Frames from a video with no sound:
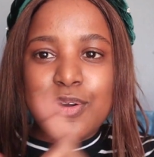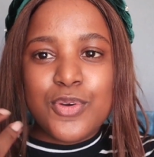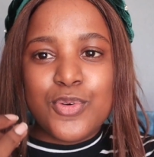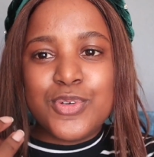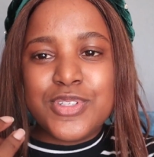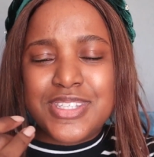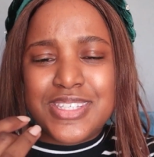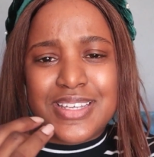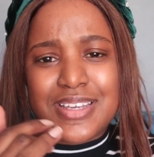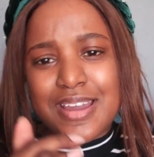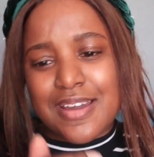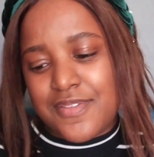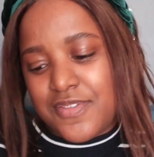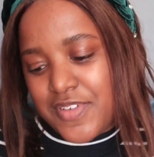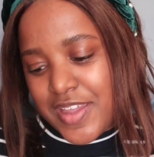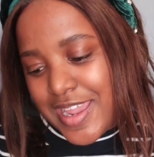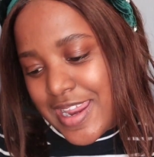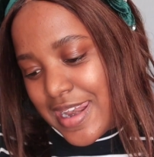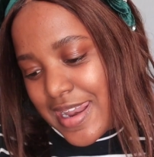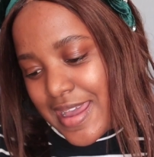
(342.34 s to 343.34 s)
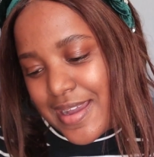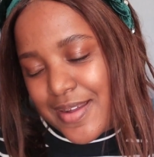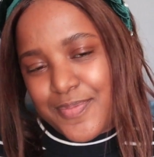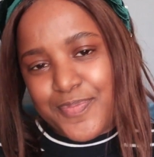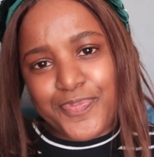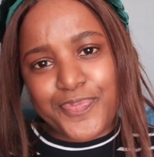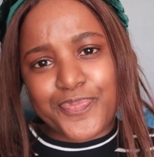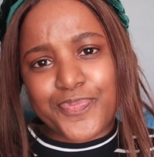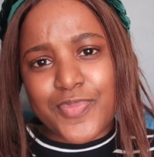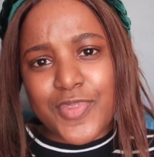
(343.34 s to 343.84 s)
uti kavela,
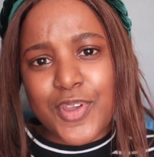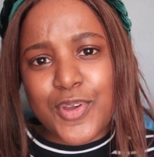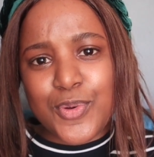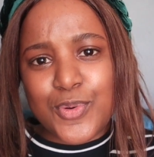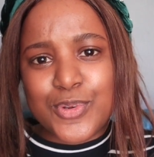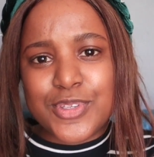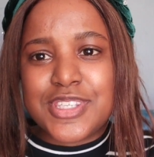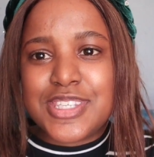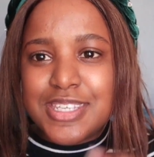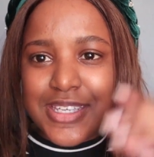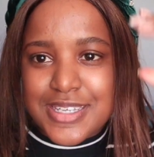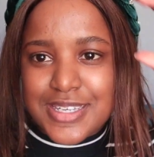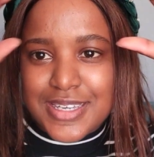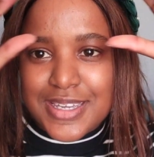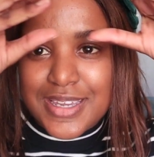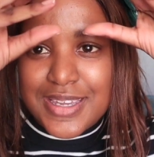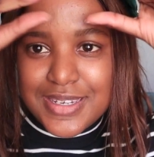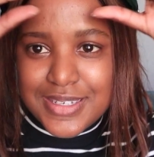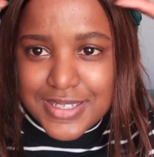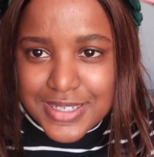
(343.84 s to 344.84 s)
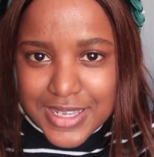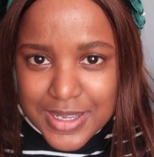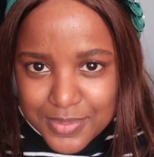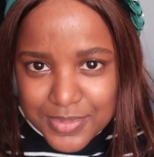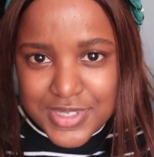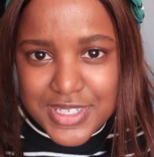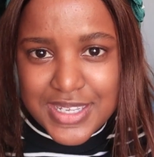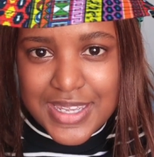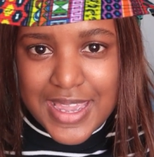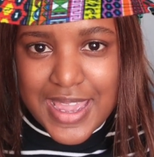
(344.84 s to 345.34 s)
uti
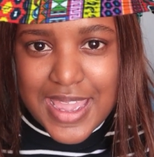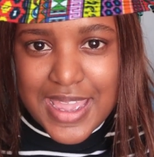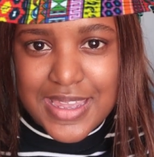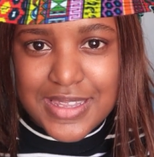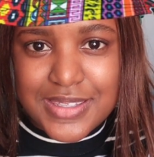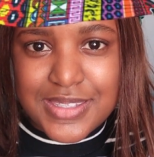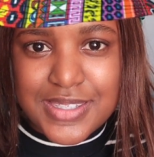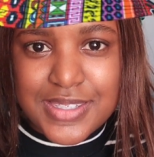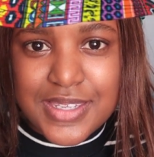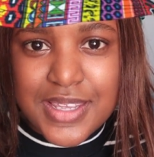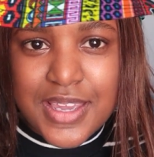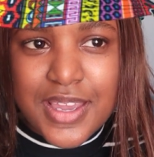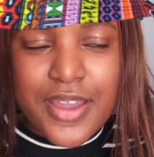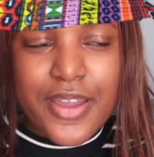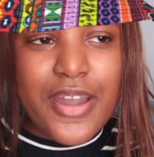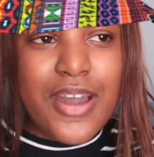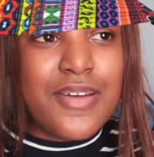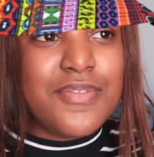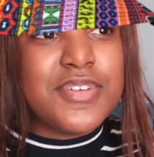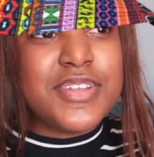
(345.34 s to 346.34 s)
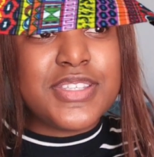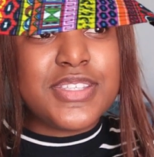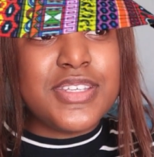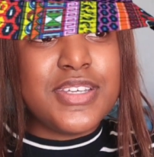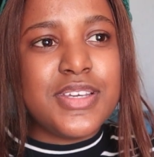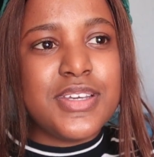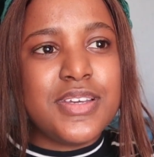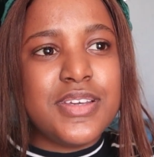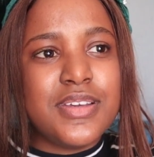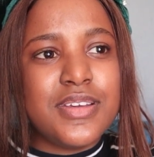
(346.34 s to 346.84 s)
DMD heads,
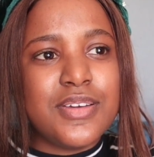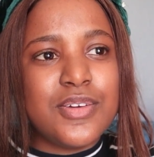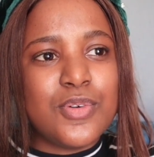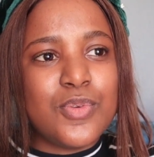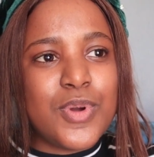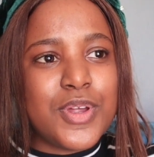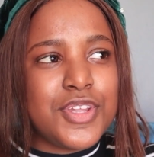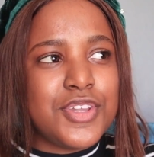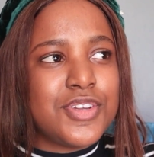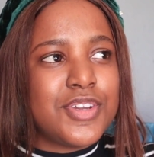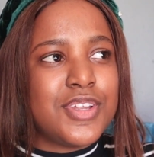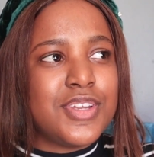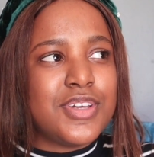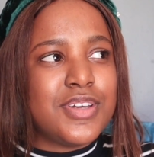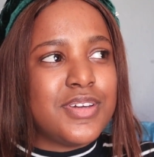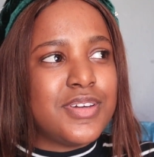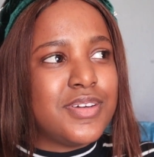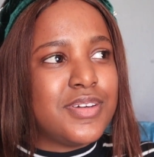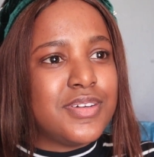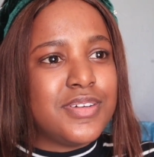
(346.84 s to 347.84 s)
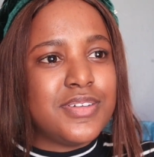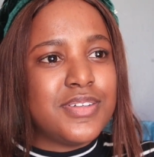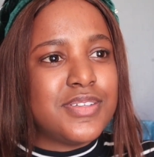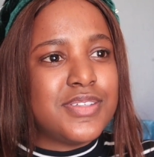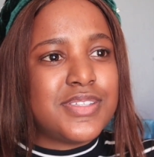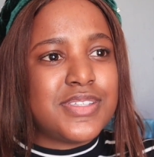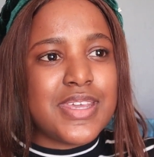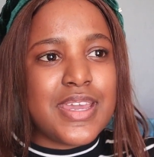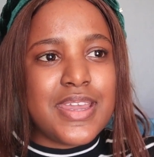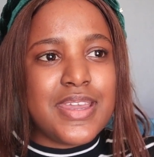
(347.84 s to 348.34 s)
obviously what are you gonna
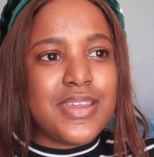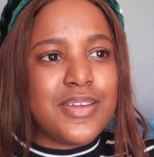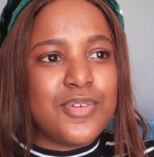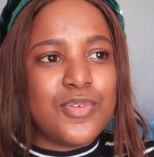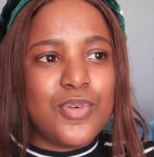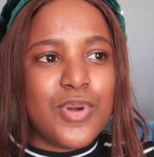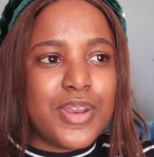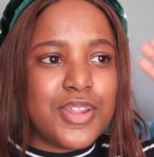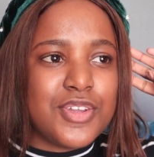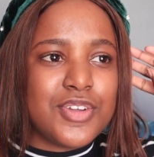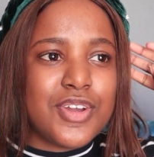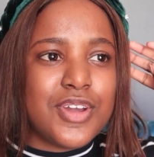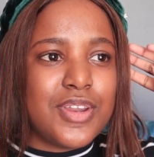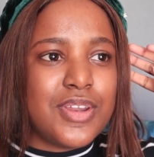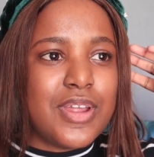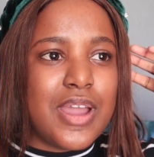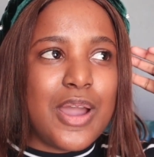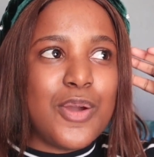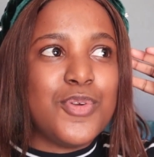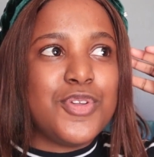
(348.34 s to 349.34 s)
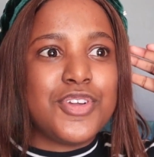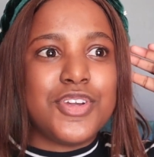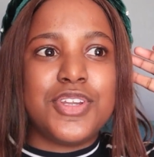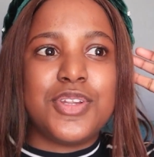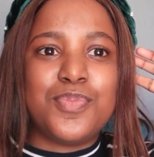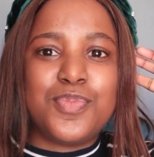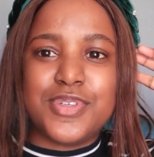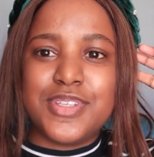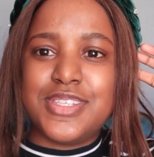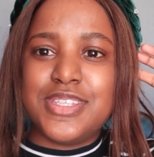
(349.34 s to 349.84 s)
say? How are you
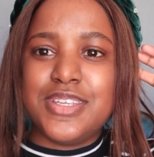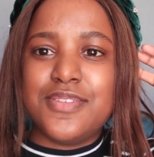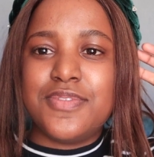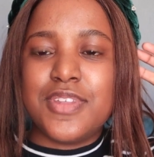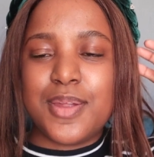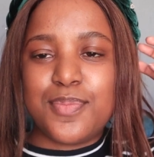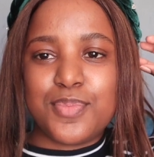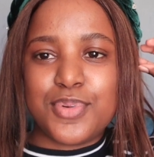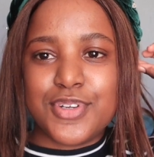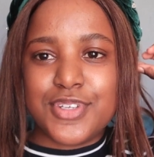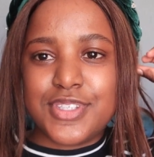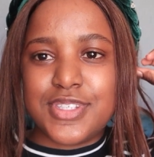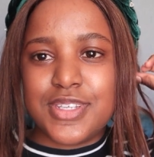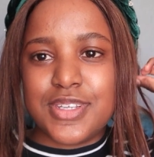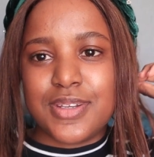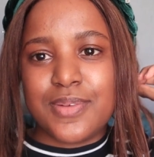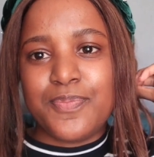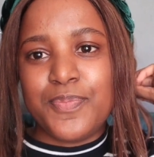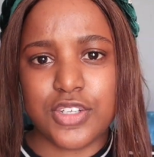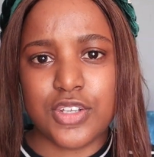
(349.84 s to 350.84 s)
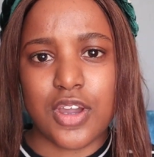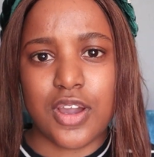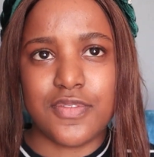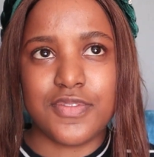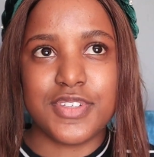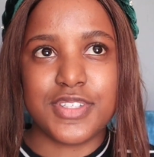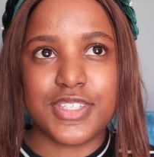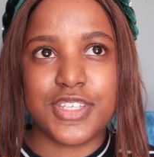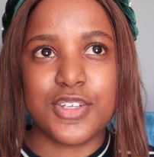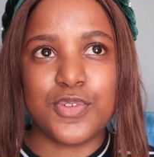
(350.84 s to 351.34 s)
gonna perceive that person?
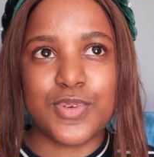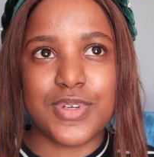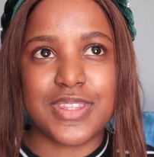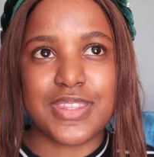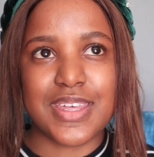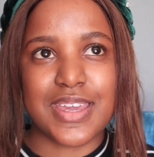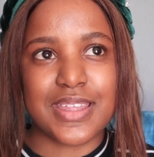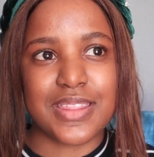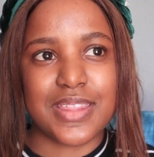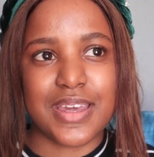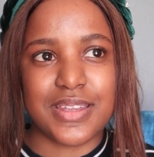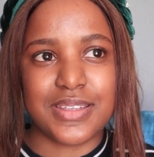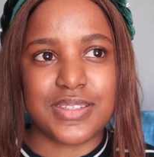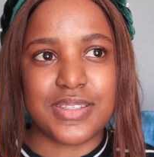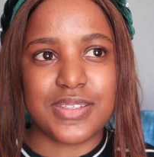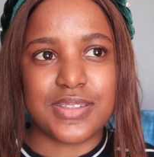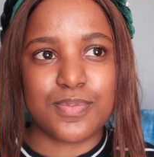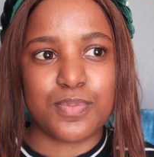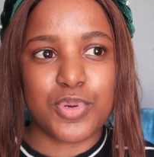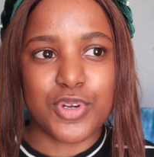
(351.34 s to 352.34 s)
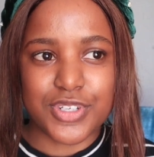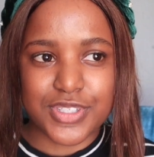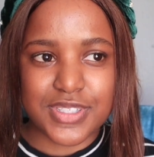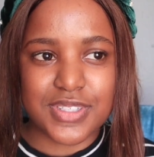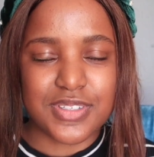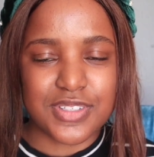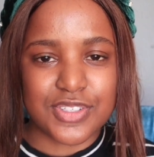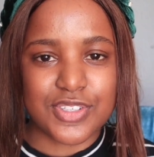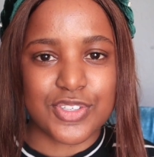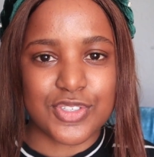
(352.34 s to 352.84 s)
Obviously you would think that
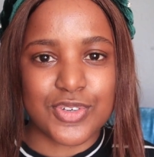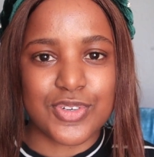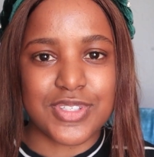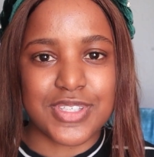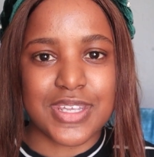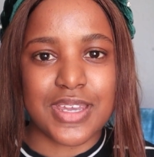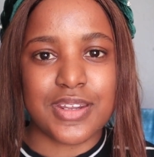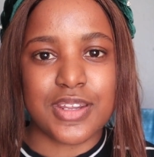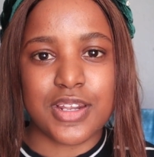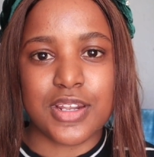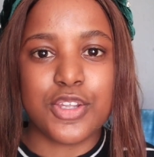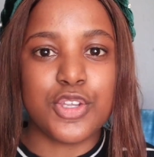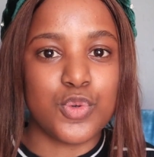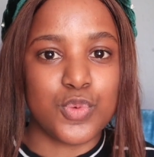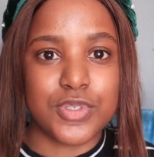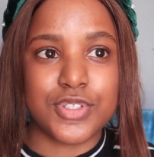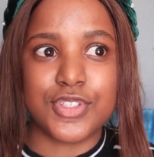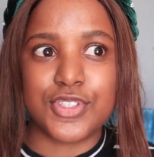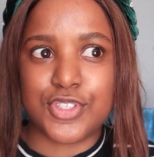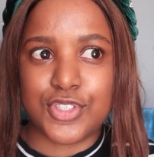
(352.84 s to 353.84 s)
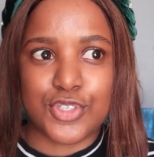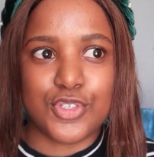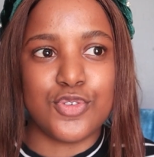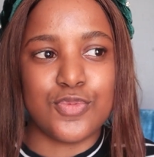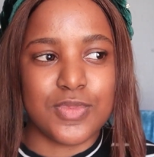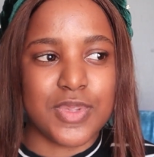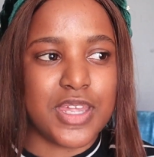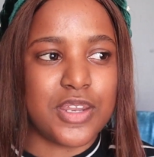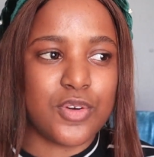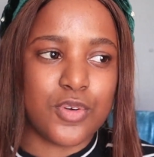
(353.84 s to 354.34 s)
person is a Skotane. You would
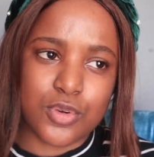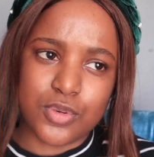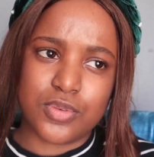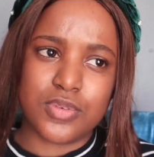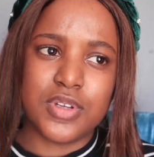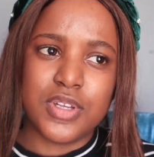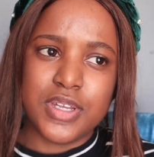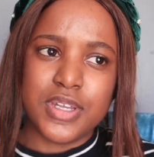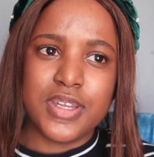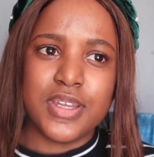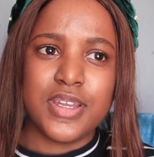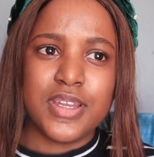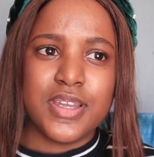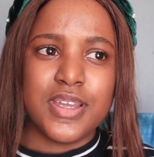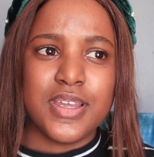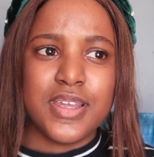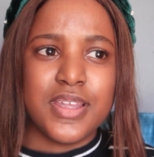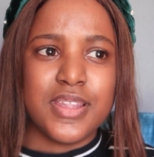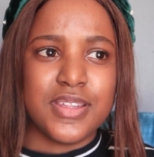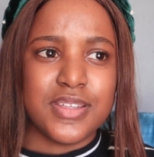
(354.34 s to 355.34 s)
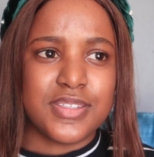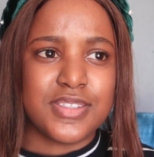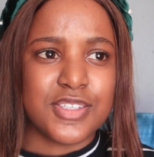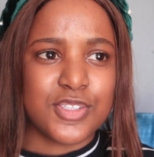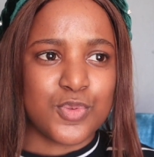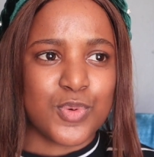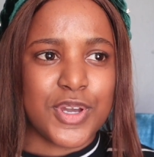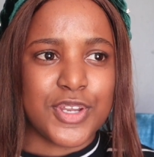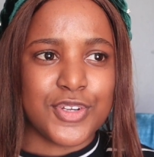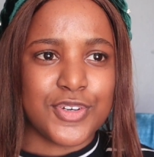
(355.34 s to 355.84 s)
assume that, oh, this
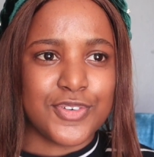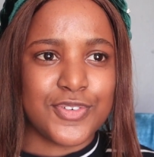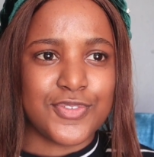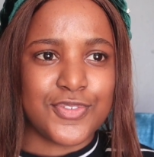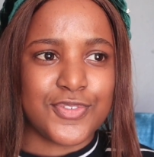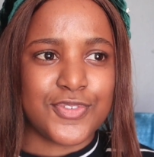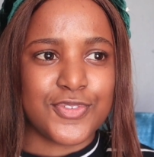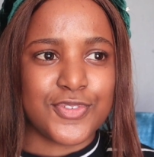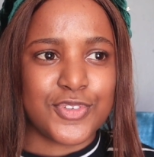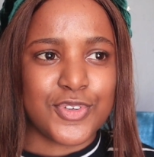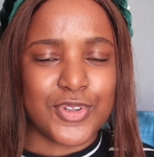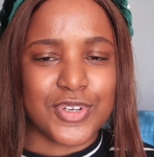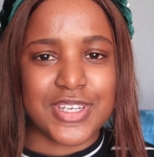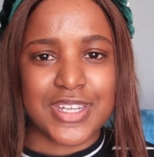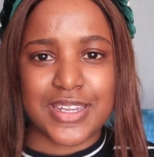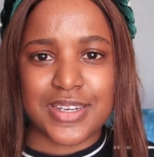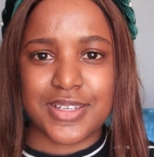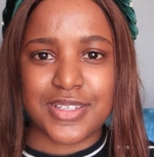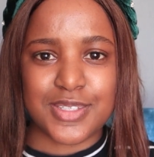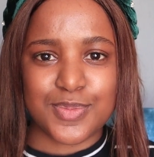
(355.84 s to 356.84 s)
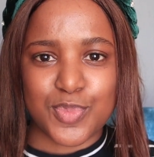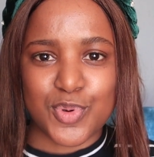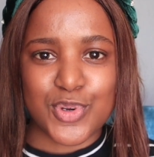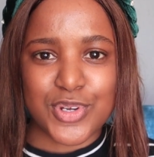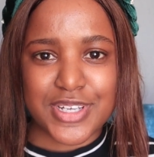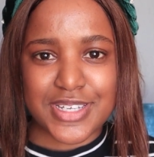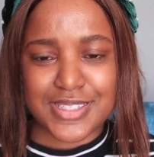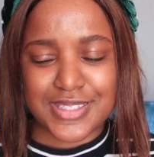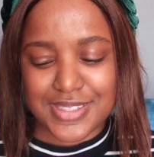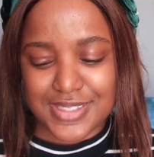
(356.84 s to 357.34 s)
is one of Don Dada's
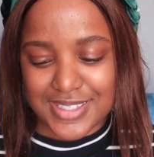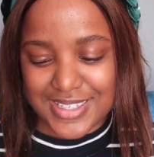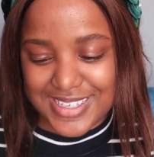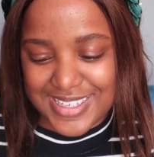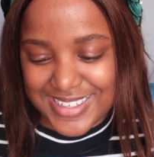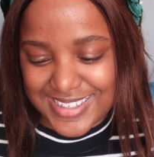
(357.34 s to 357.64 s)
boys.